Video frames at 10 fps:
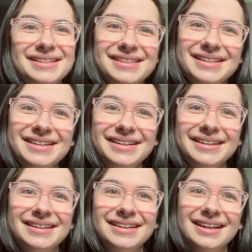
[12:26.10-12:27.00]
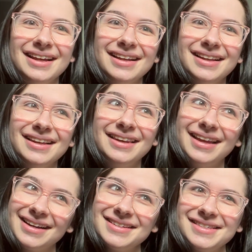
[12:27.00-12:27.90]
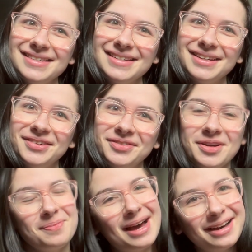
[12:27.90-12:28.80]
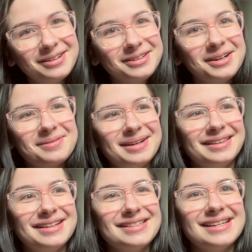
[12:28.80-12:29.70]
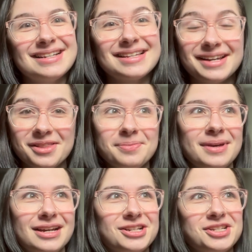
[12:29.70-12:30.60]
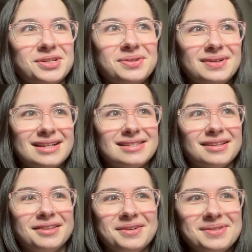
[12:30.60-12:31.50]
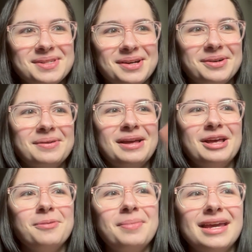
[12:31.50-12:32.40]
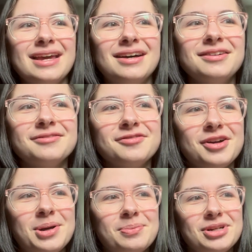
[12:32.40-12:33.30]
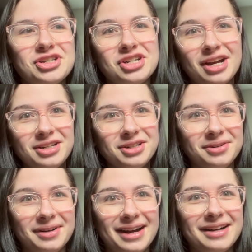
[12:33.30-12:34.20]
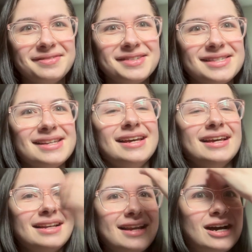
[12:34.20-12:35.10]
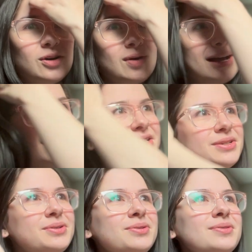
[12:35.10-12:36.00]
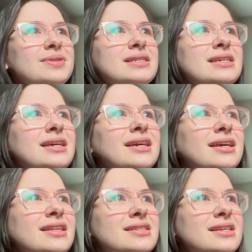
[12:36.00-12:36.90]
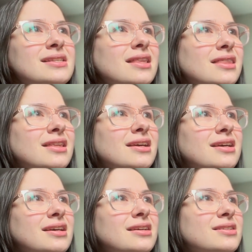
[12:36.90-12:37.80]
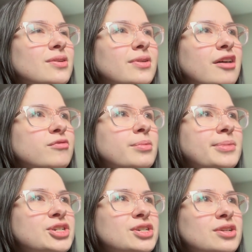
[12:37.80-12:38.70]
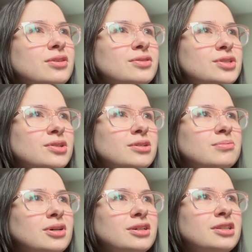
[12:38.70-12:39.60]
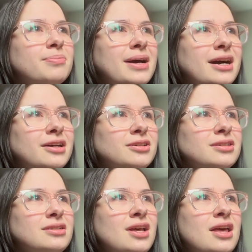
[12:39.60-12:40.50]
the next free pattern on my list, it's another Pikachu. It's a low-so Pika from Shine Crafts. Now, I do see, it says that they don't have permission to alter or mod the pattern